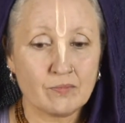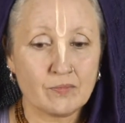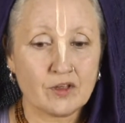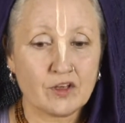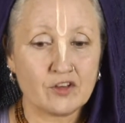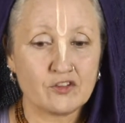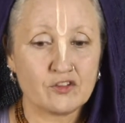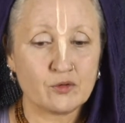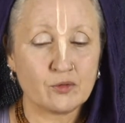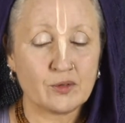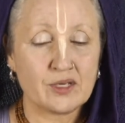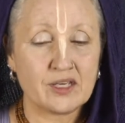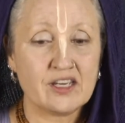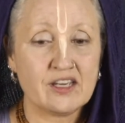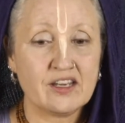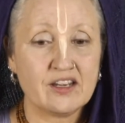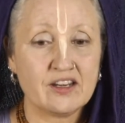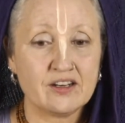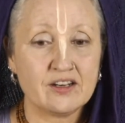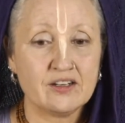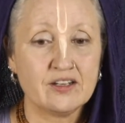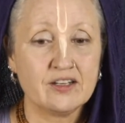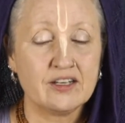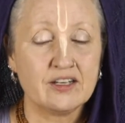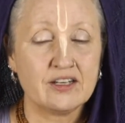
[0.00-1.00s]
So
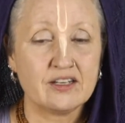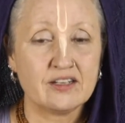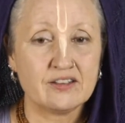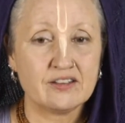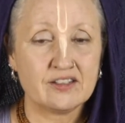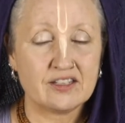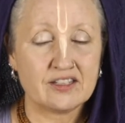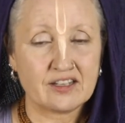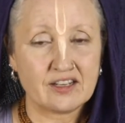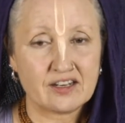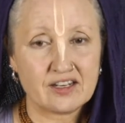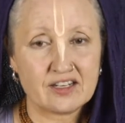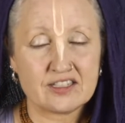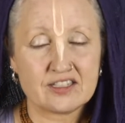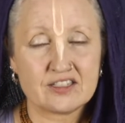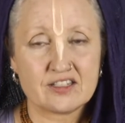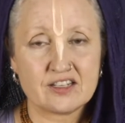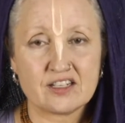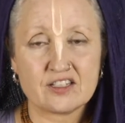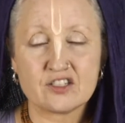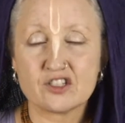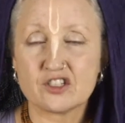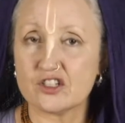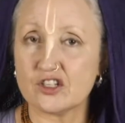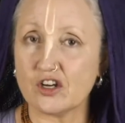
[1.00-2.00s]
here,
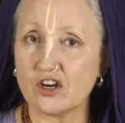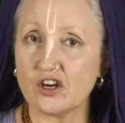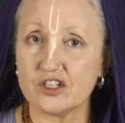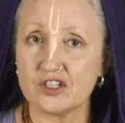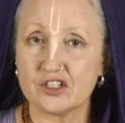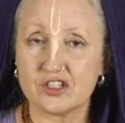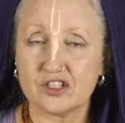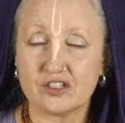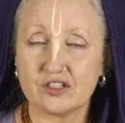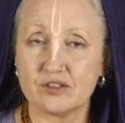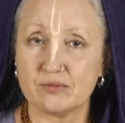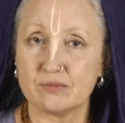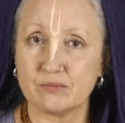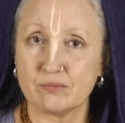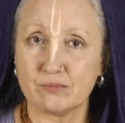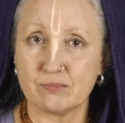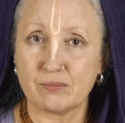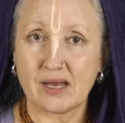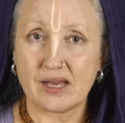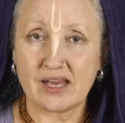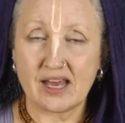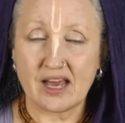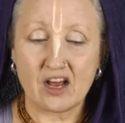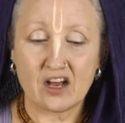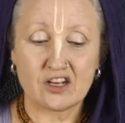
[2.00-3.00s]
Dhritarashtra started
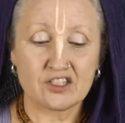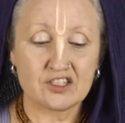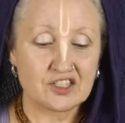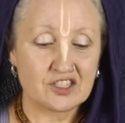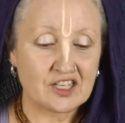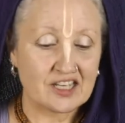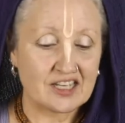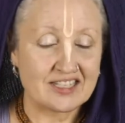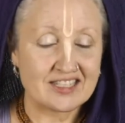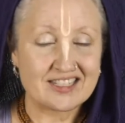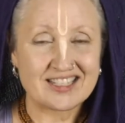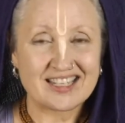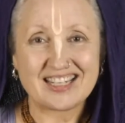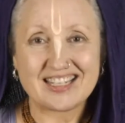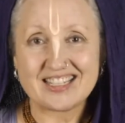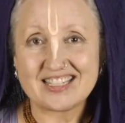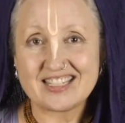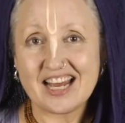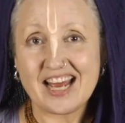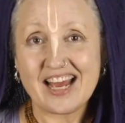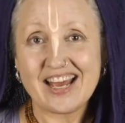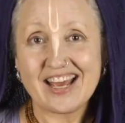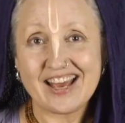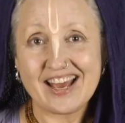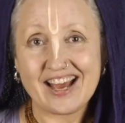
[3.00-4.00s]
by asking
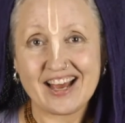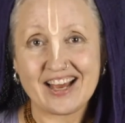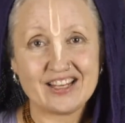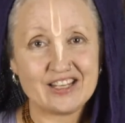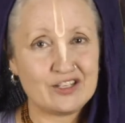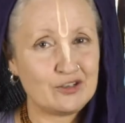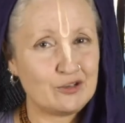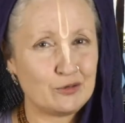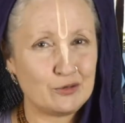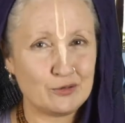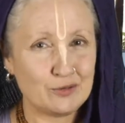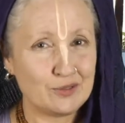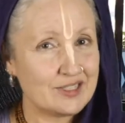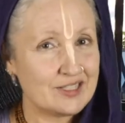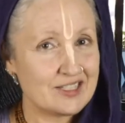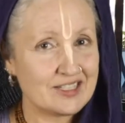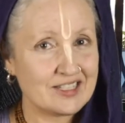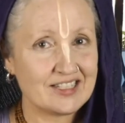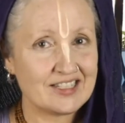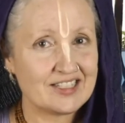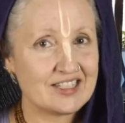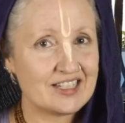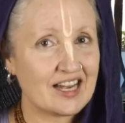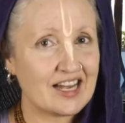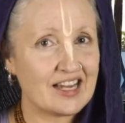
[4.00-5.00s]
Sanjaya, and who is
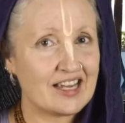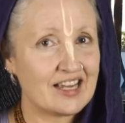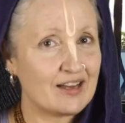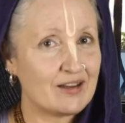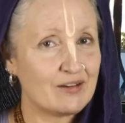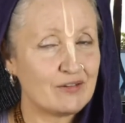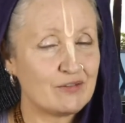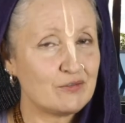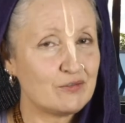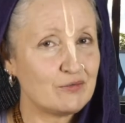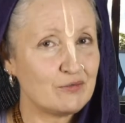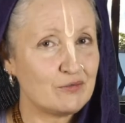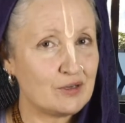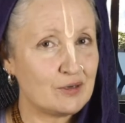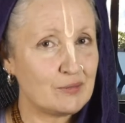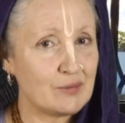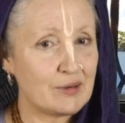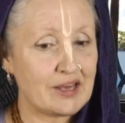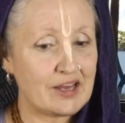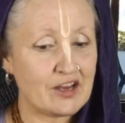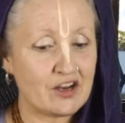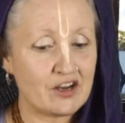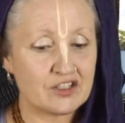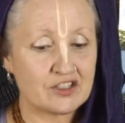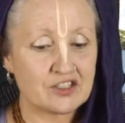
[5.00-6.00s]
Sanjaya, we
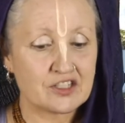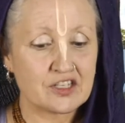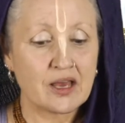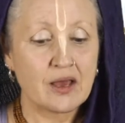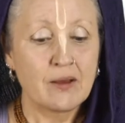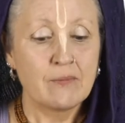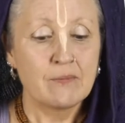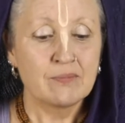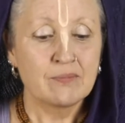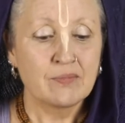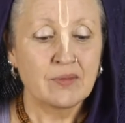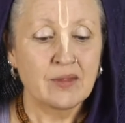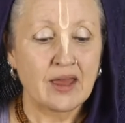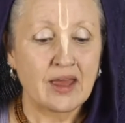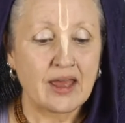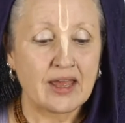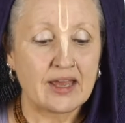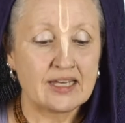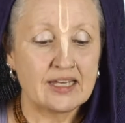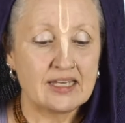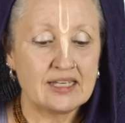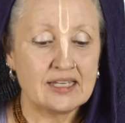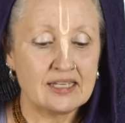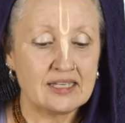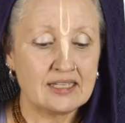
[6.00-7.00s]
may ask.
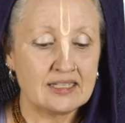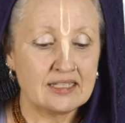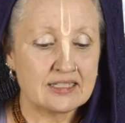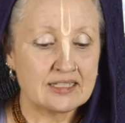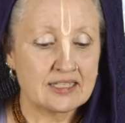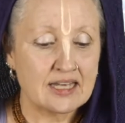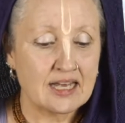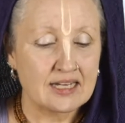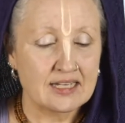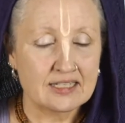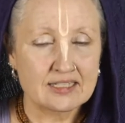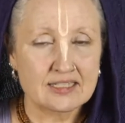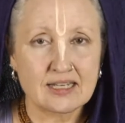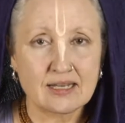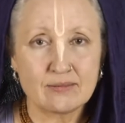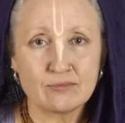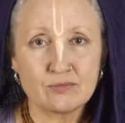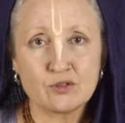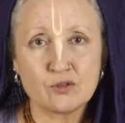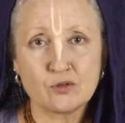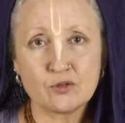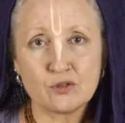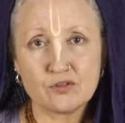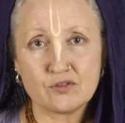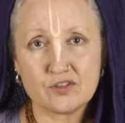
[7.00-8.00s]
He is some
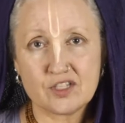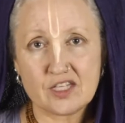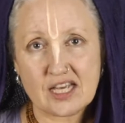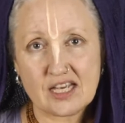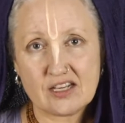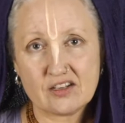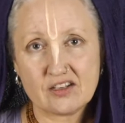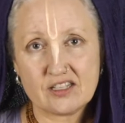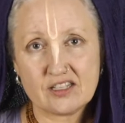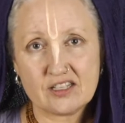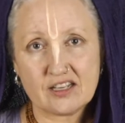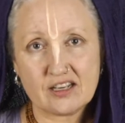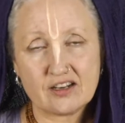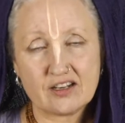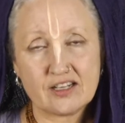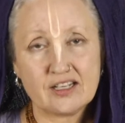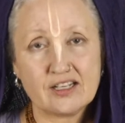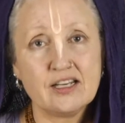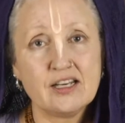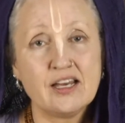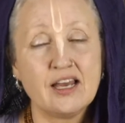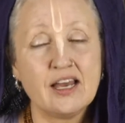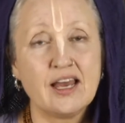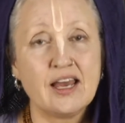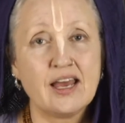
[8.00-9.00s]
sort of
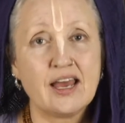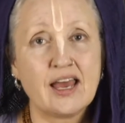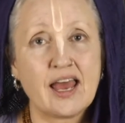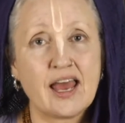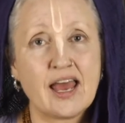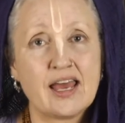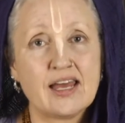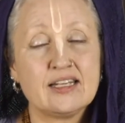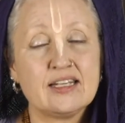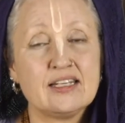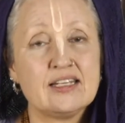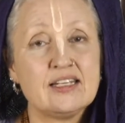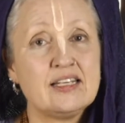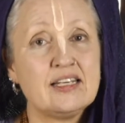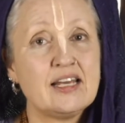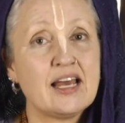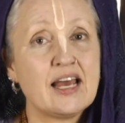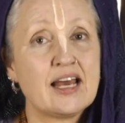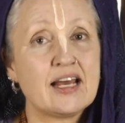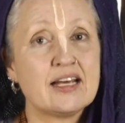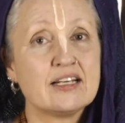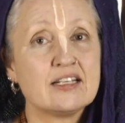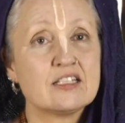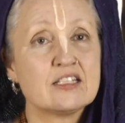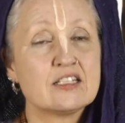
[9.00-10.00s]
secretary, and he
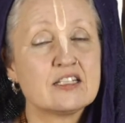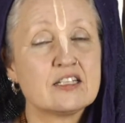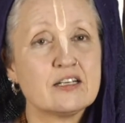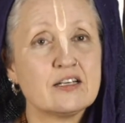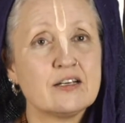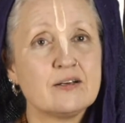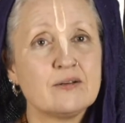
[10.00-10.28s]
has